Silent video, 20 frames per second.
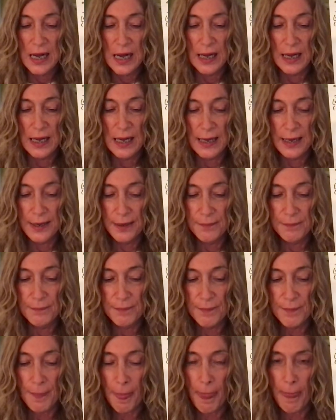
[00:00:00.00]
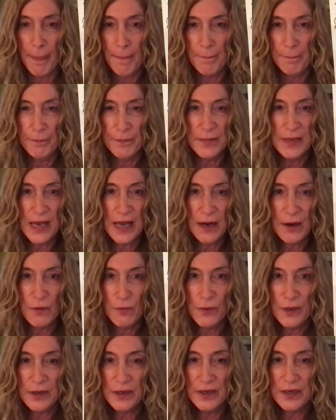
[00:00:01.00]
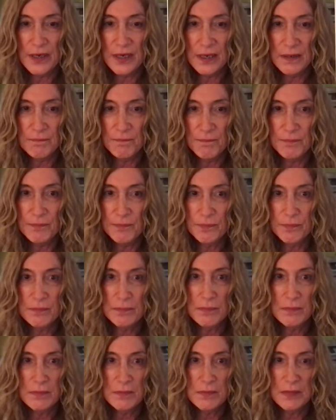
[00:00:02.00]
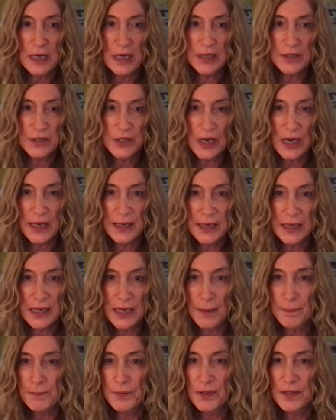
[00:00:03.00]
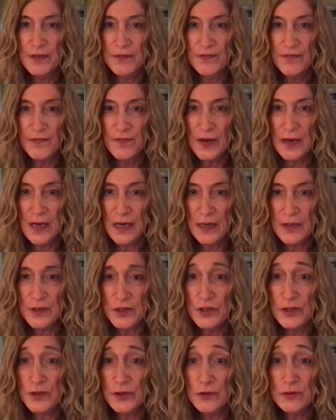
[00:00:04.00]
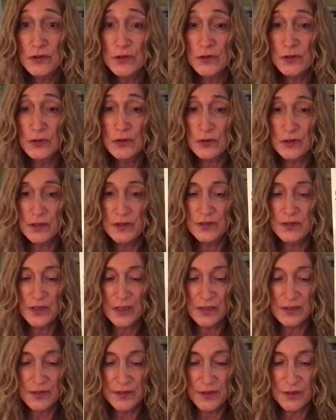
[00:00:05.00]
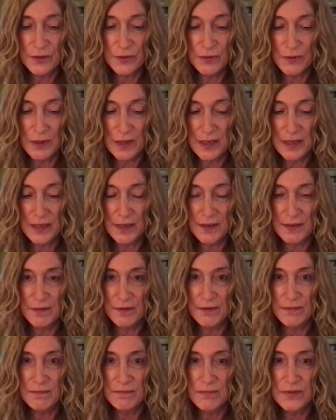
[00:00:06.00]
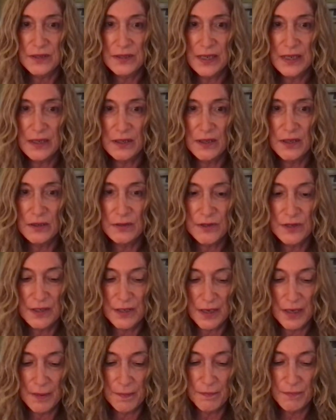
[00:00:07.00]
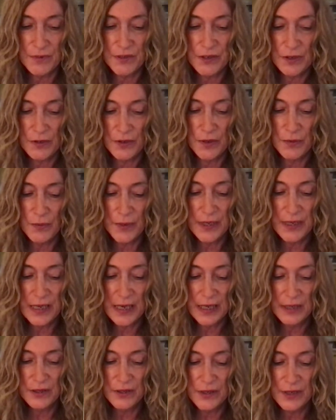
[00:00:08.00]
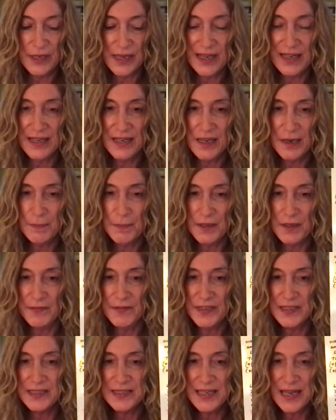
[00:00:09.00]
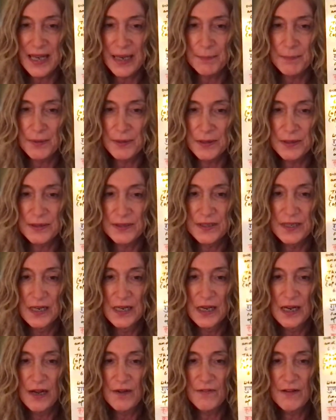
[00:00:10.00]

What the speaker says: now we're going to touch on a couple of other new sutras just to say hello to them so that we can look at a couple of examples of